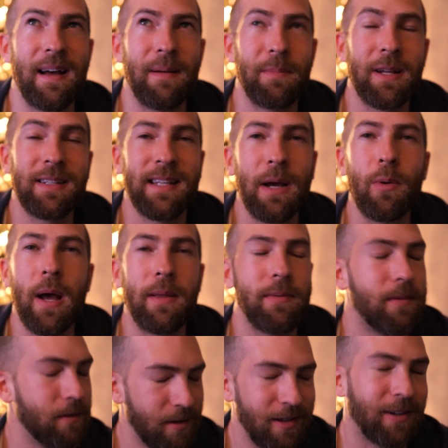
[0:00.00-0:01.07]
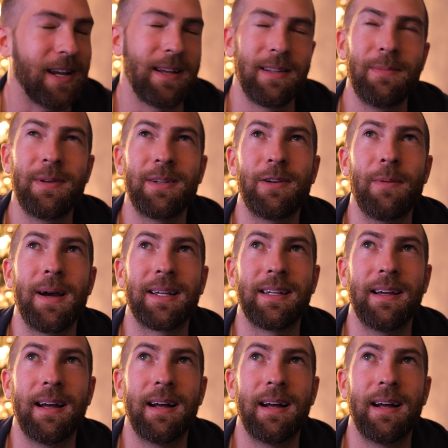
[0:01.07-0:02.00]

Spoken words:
because okay, let me go back.